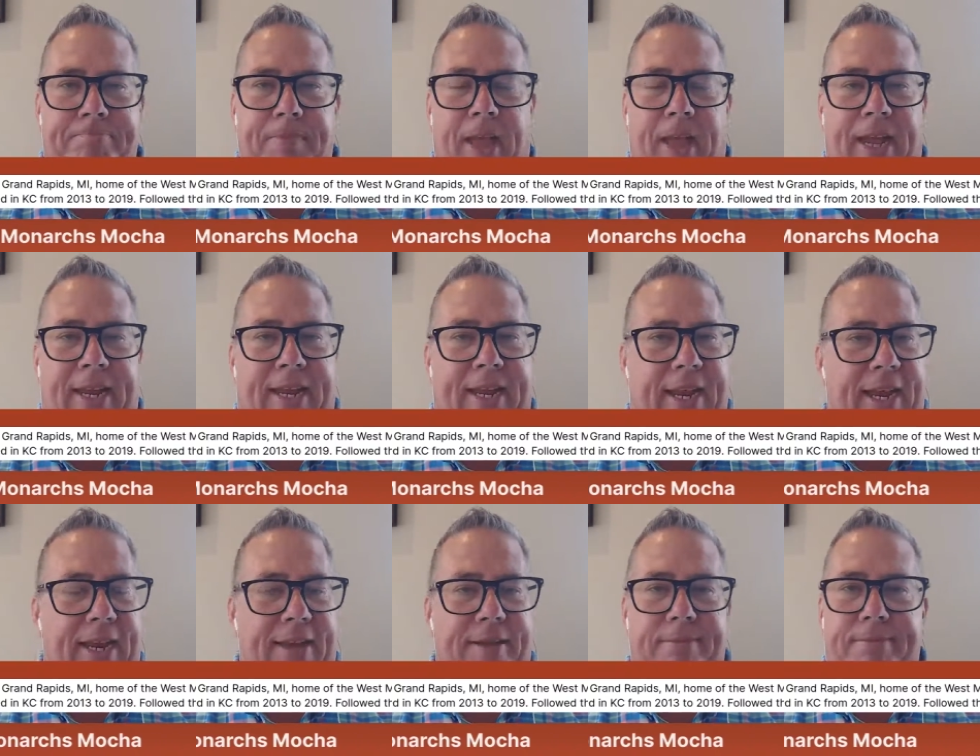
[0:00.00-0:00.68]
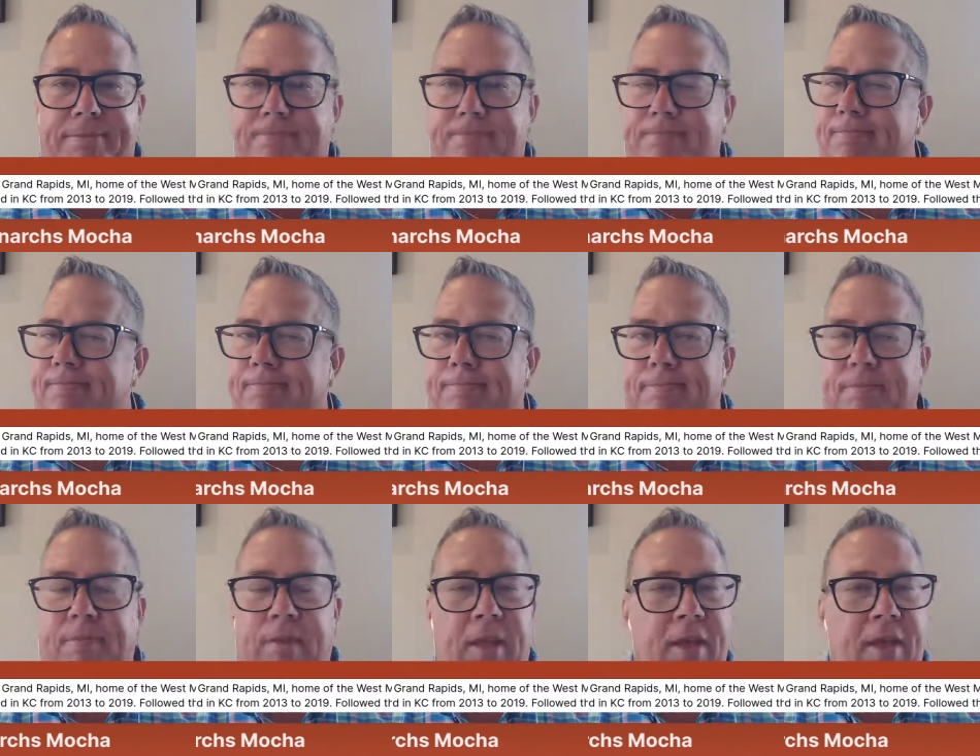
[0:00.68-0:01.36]
again,
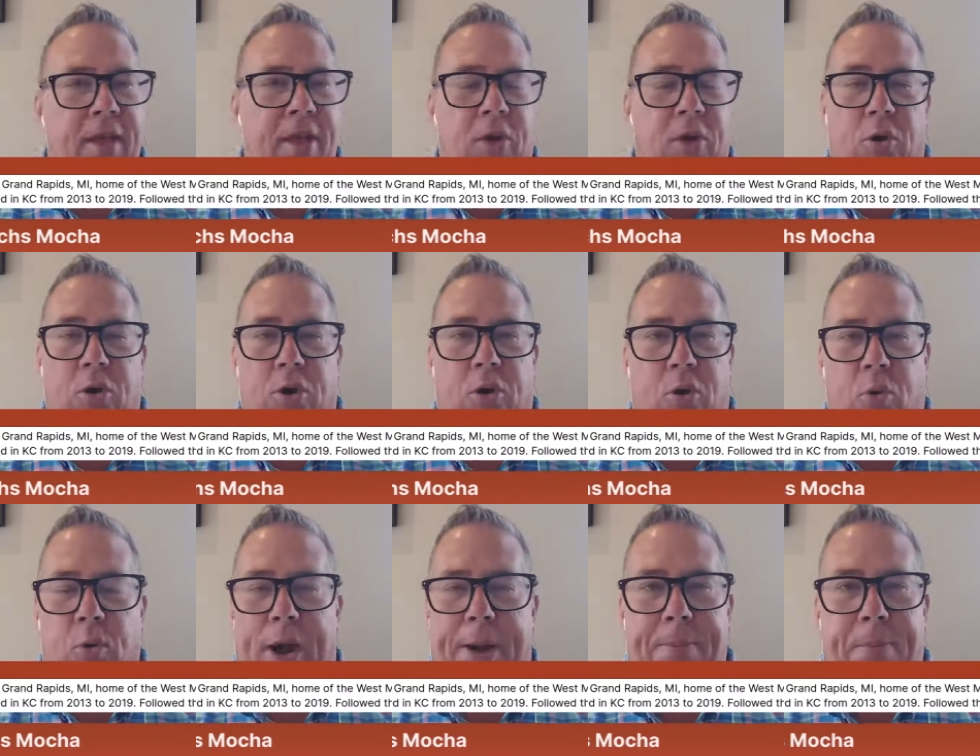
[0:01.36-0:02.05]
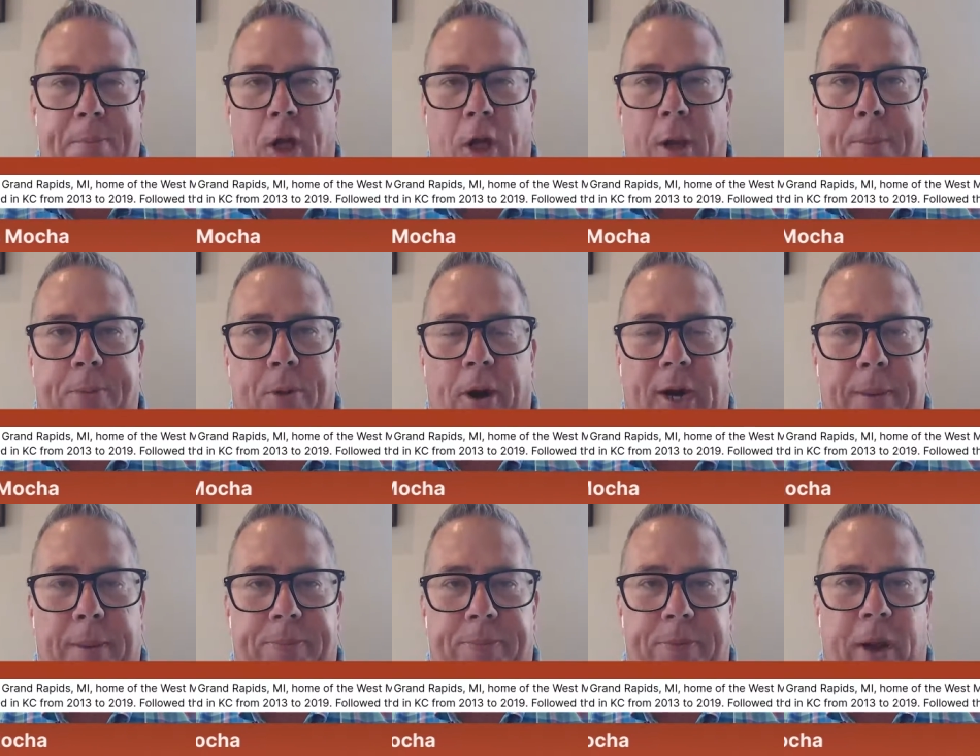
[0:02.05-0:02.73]
Great
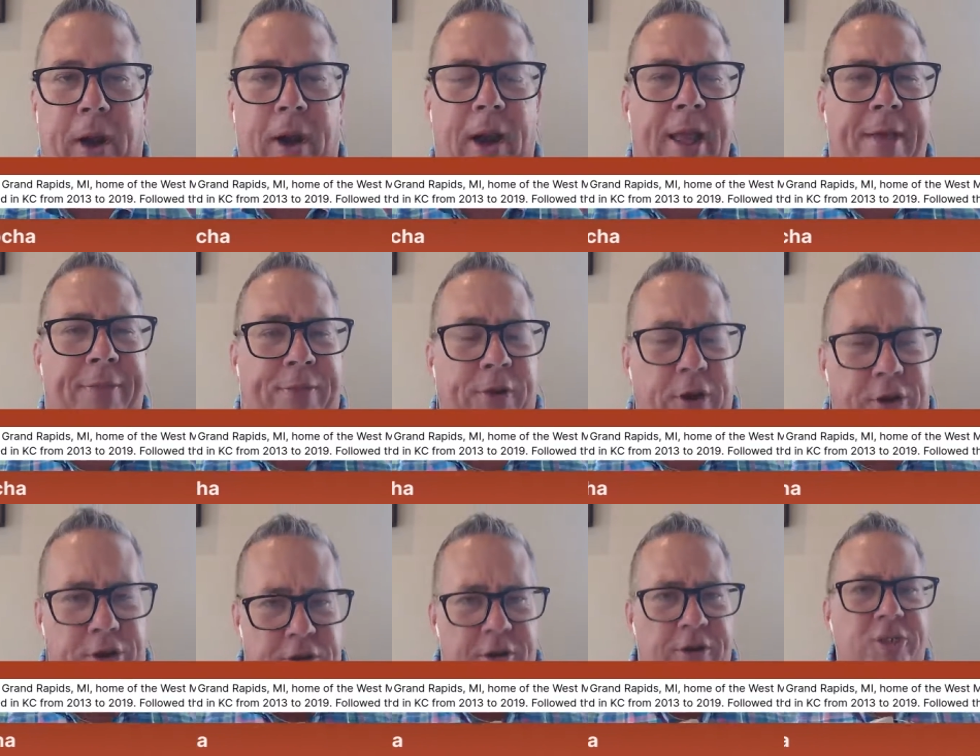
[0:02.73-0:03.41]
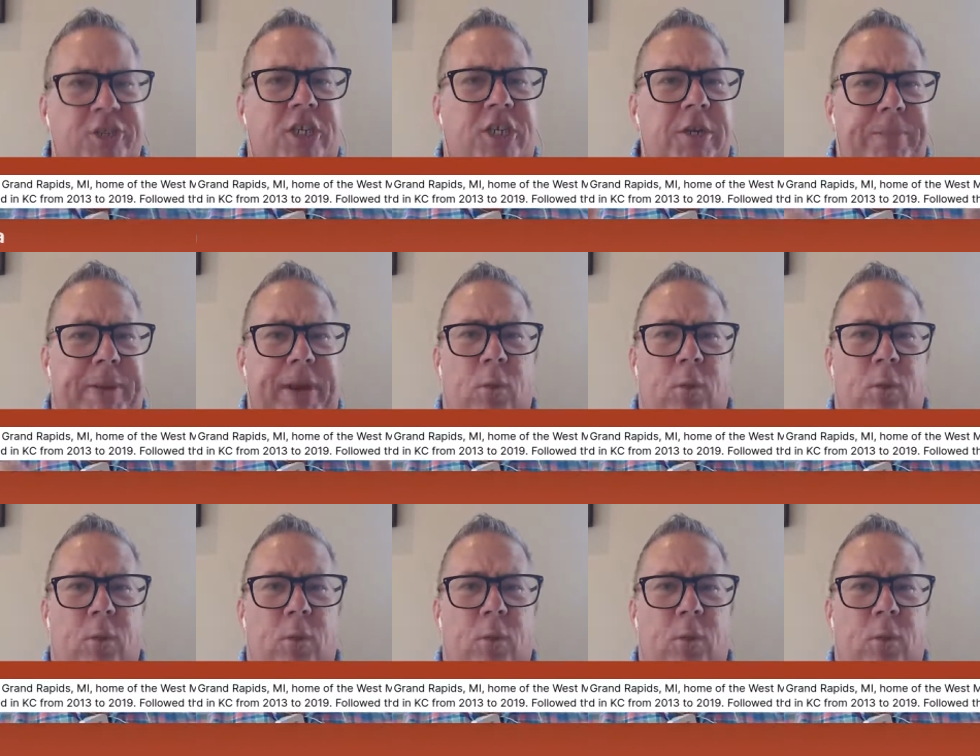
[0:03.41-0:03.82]
ballpark up there. There used to be a